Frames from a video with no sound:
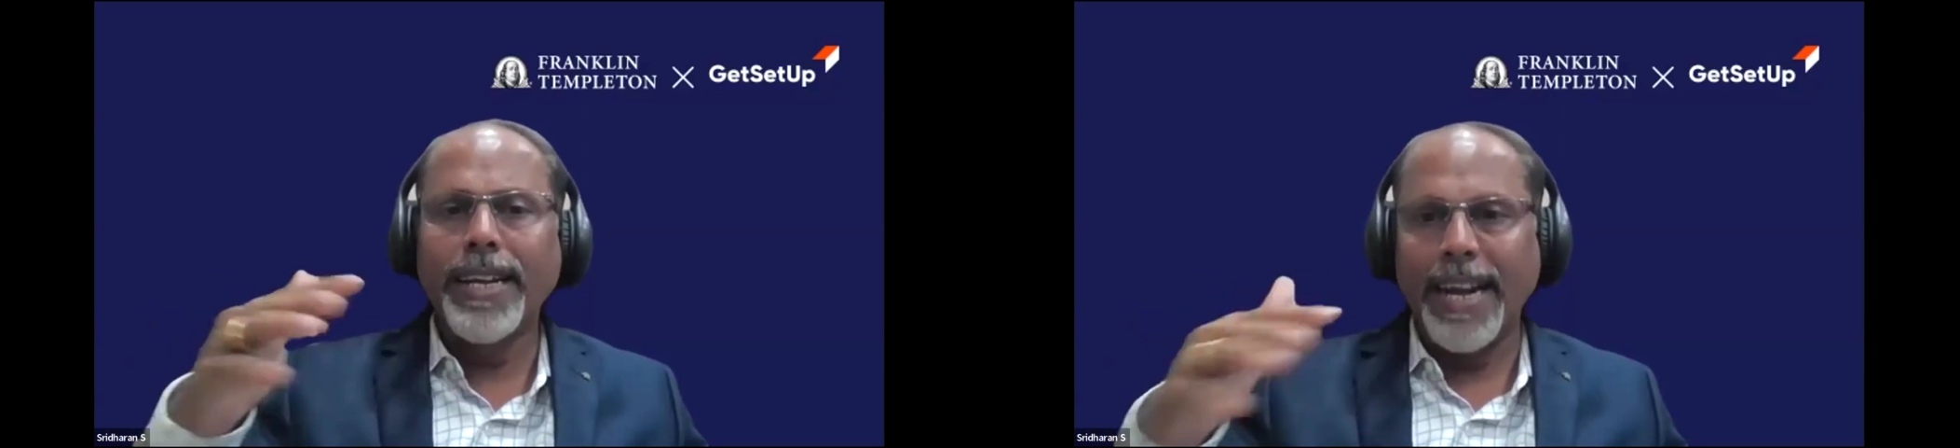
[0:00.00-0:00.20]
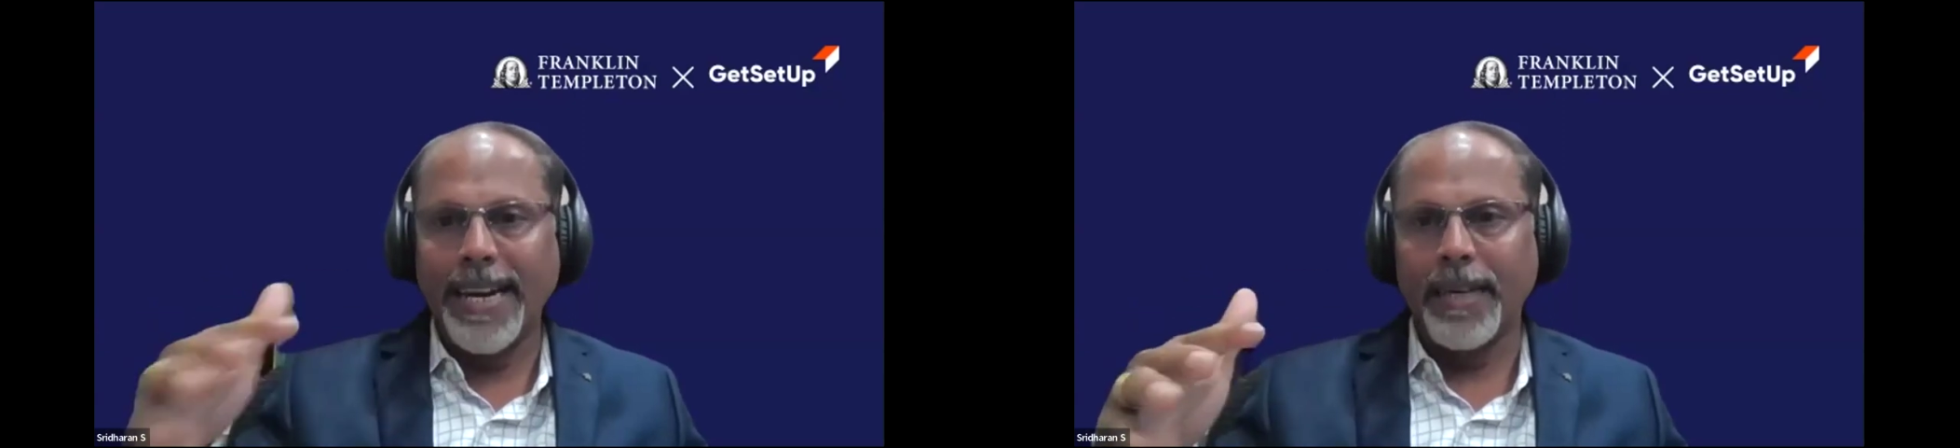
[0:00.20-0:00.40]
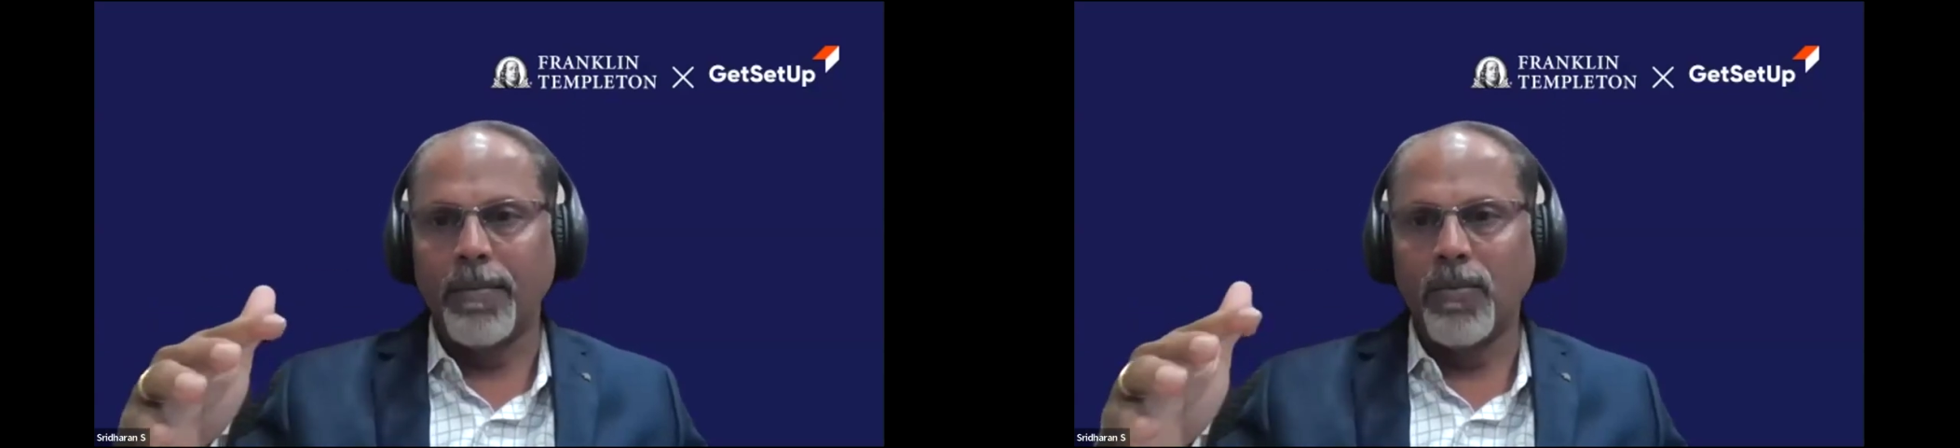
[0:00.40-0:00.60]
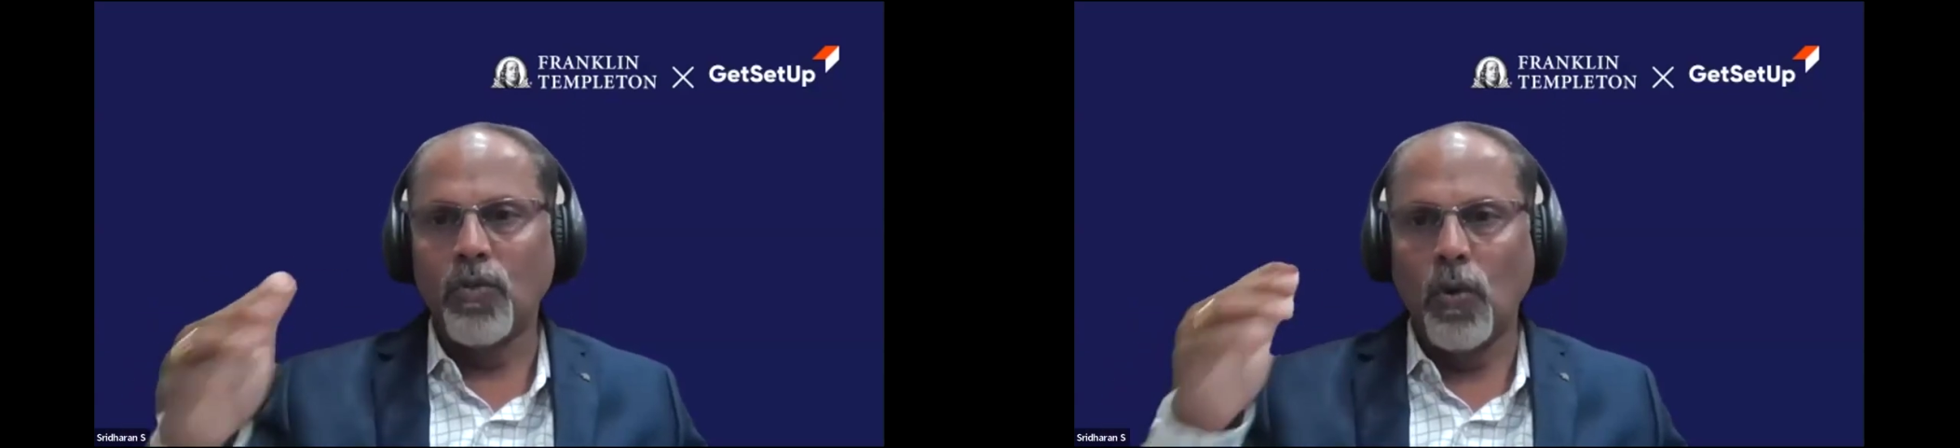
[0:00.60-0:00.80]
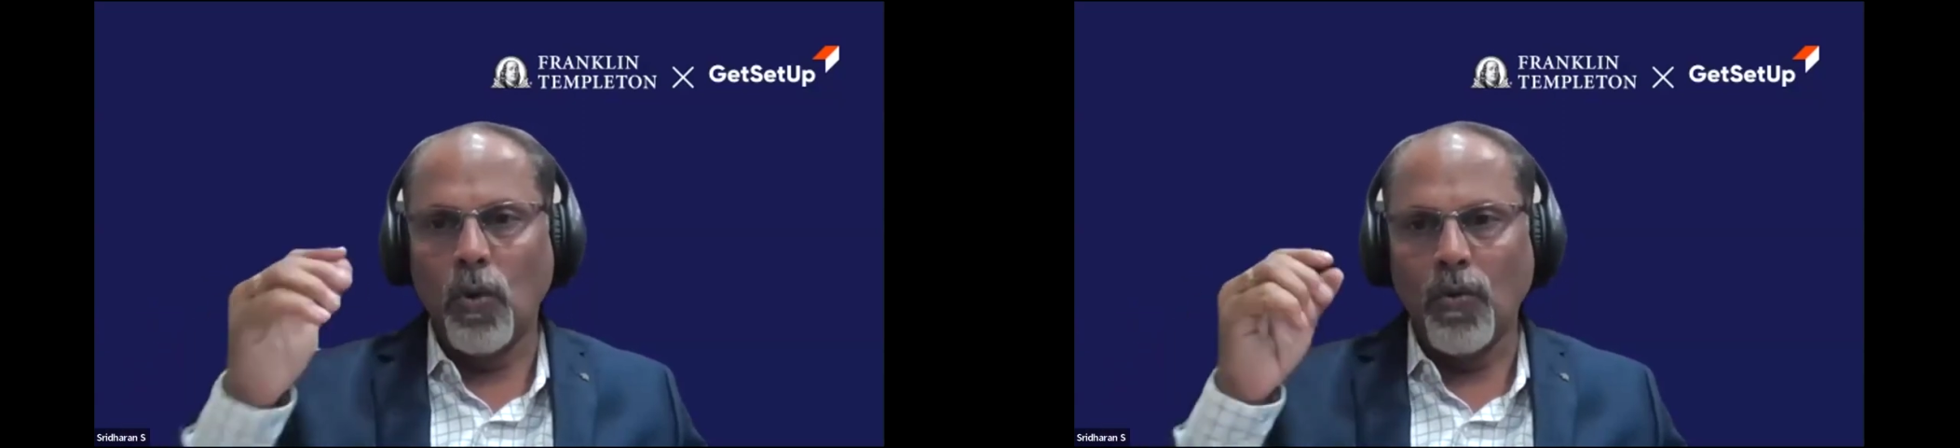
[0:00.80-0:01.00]
in
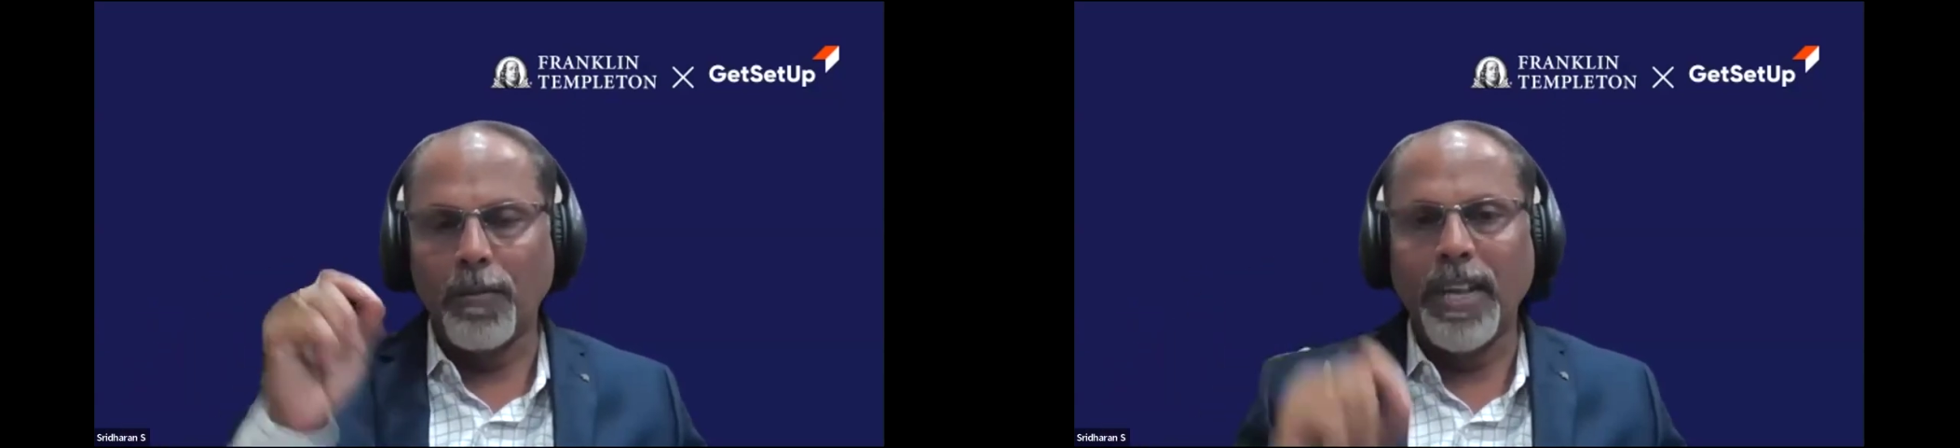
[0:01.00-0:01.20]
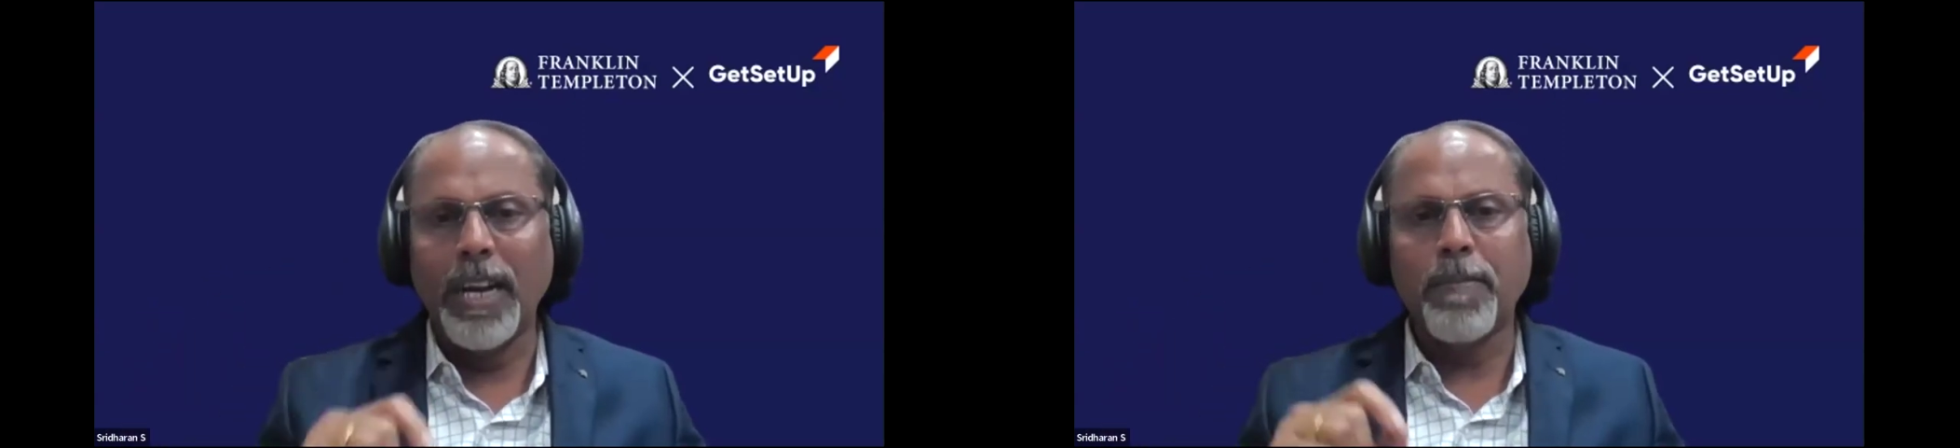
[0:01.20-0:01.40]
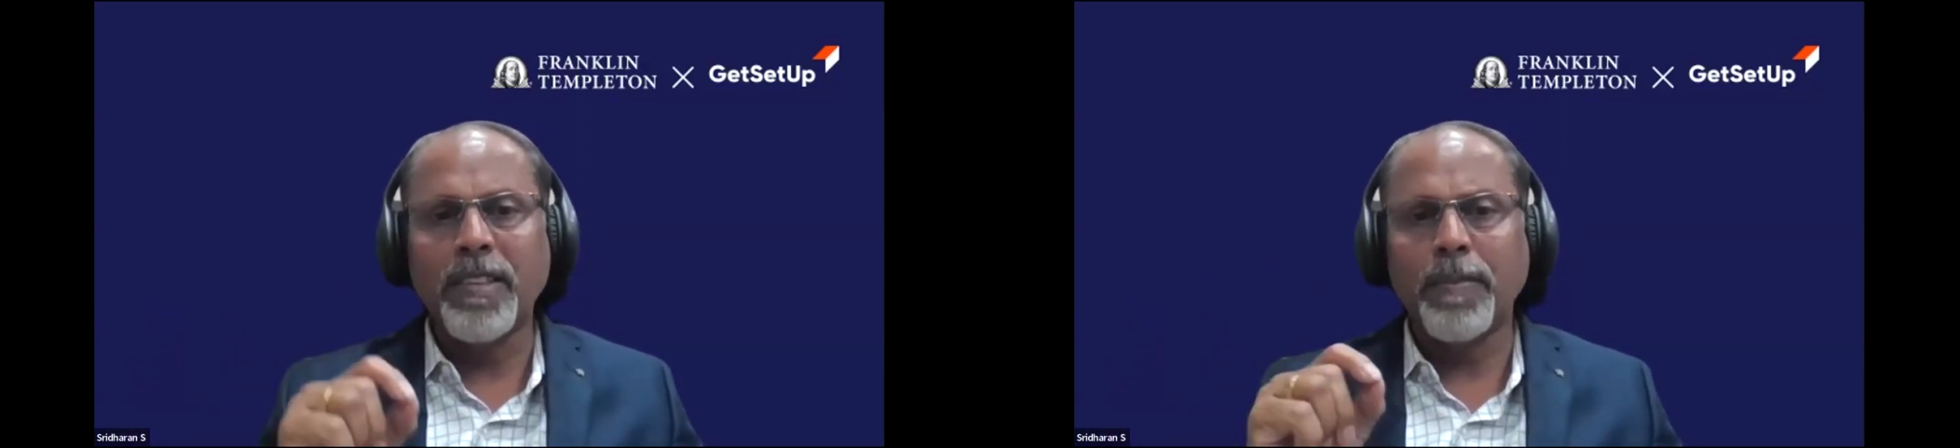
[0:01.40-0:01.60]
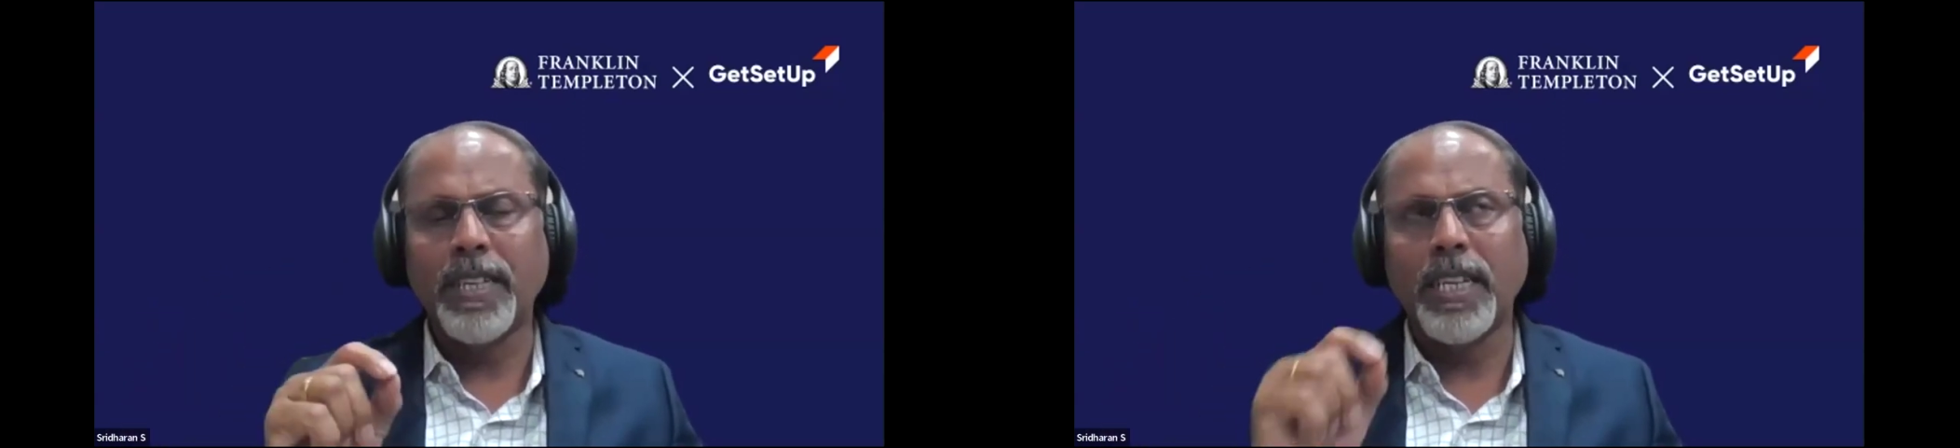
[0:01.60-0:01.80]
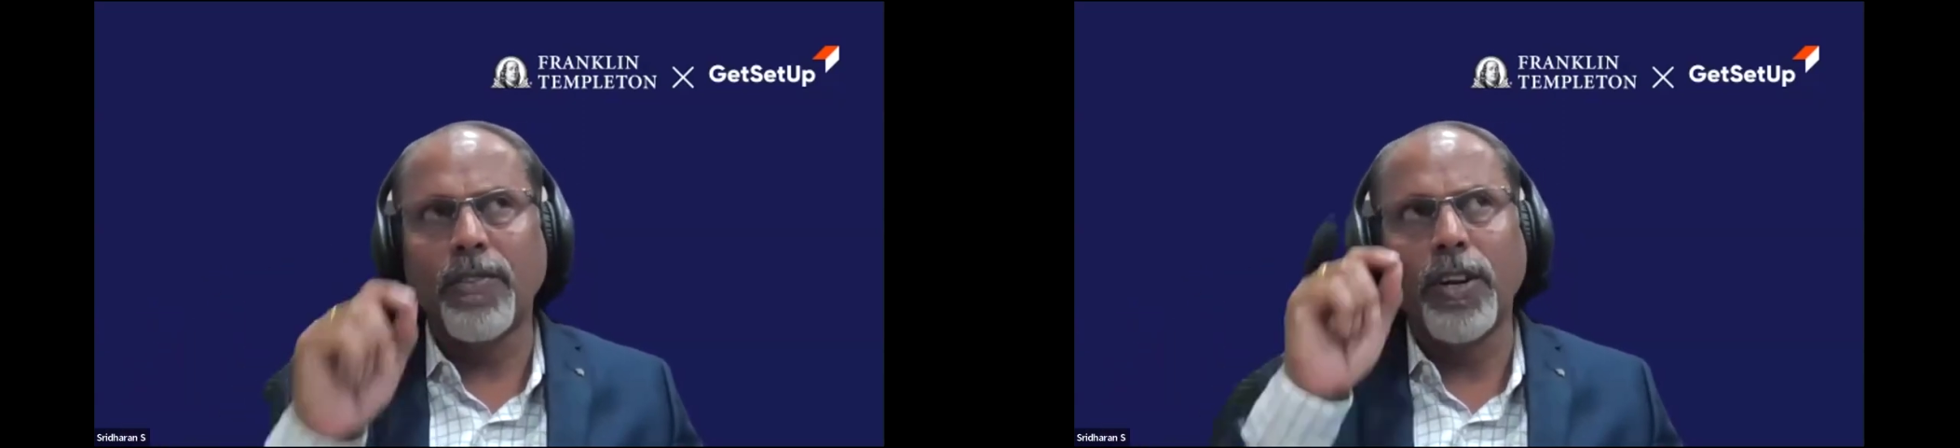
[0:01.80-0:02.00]
tandem. So from that
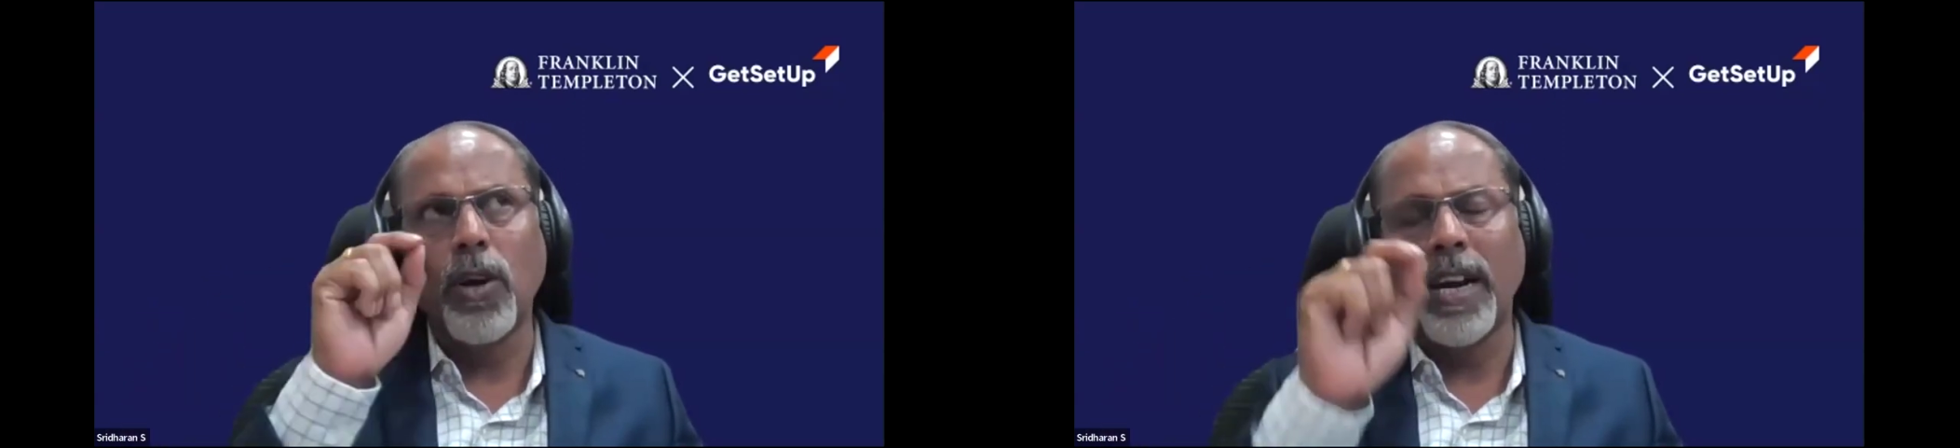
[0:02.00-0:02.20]
perspective,